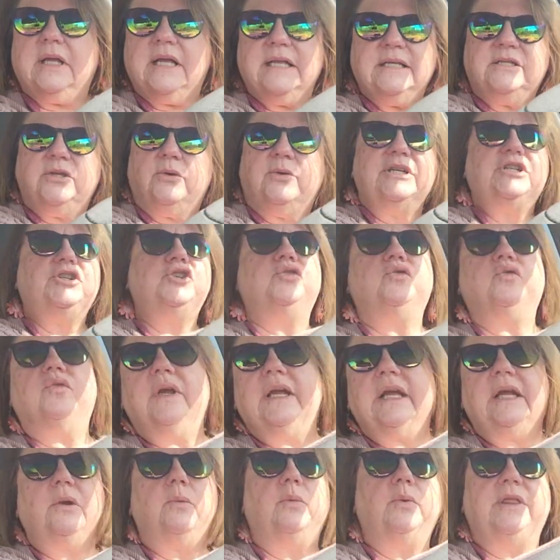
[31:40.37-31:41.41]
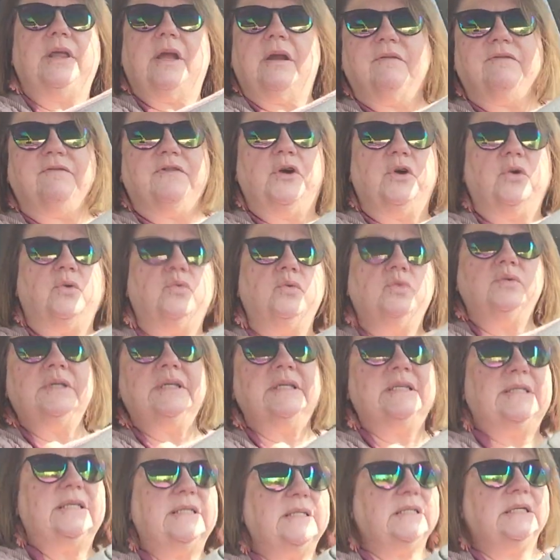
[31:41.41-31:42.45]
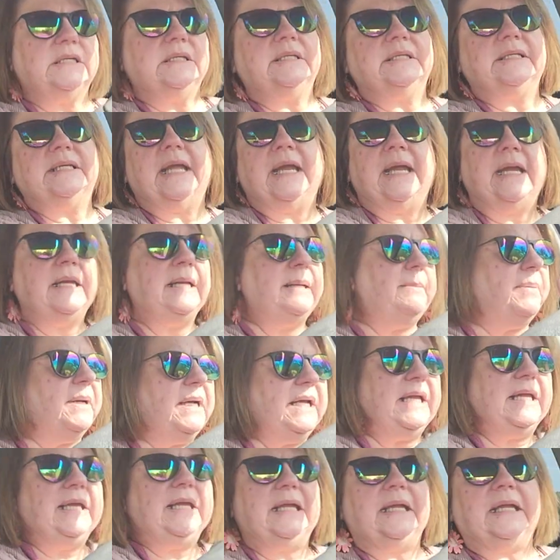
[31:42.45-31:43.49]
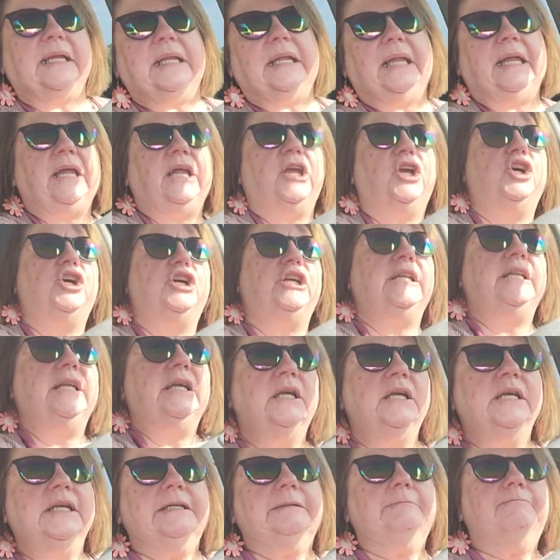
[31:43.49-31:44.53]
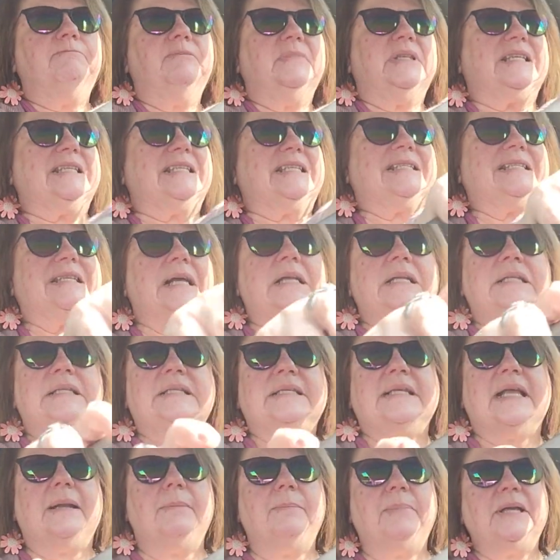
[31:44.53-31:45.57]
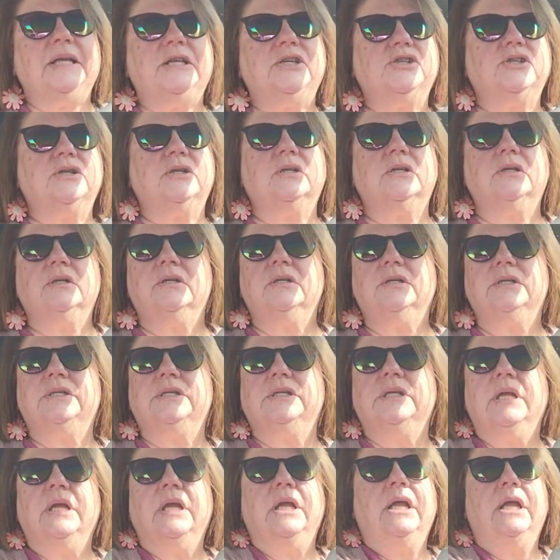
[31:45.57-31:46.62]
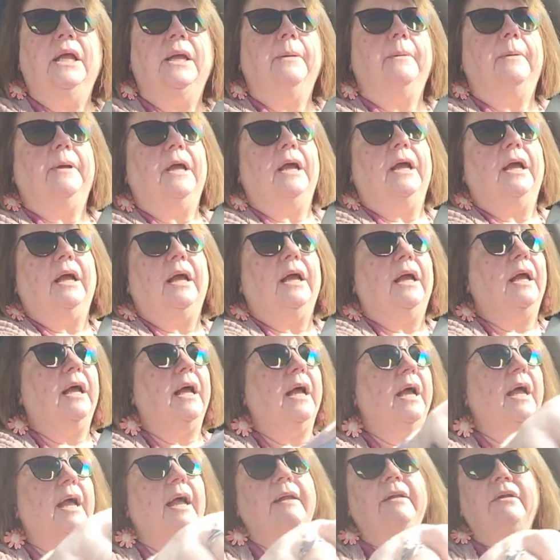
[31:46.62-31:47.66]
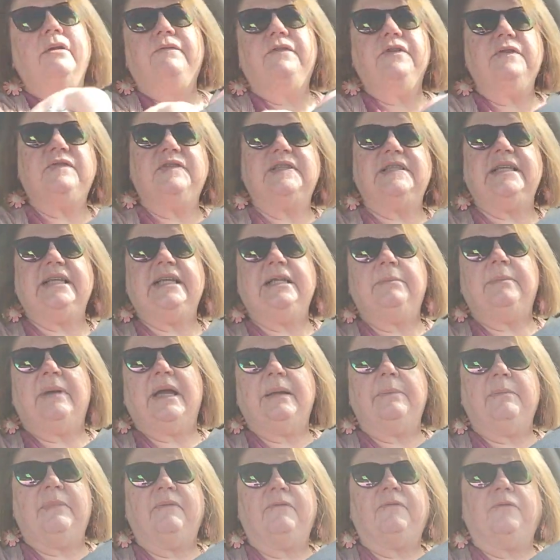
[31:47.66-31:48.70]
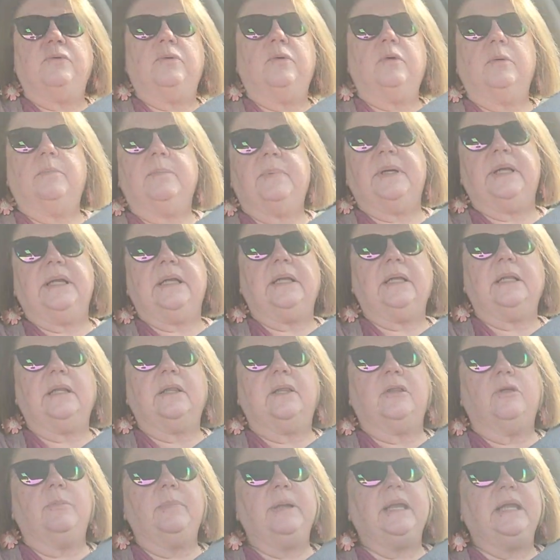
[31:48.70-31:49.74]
is there a trick with our phones? Does anybody get like good sunset pictures? I don't know if you've seen mine before, but they'll